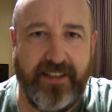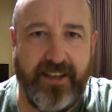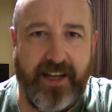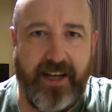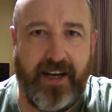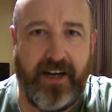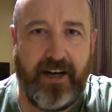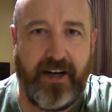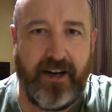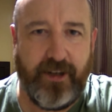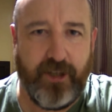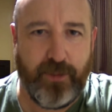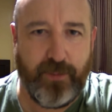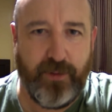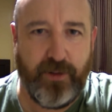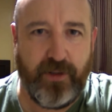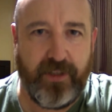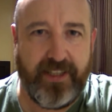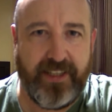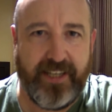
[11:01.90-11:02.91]

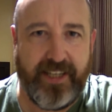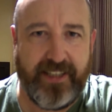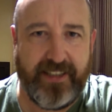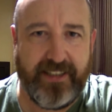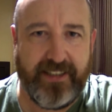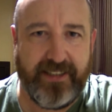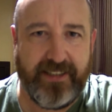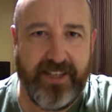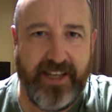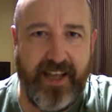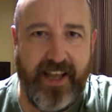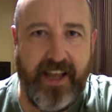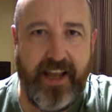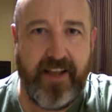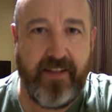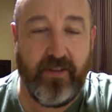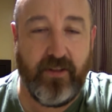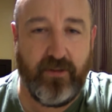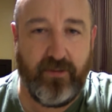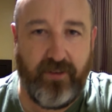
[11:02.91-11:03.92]
Hartlepool United
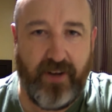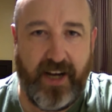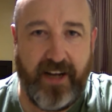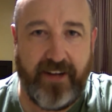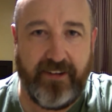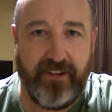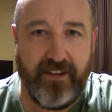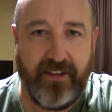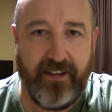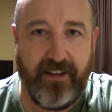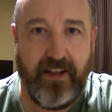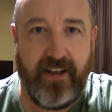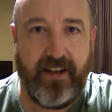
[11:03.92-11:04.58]
in the final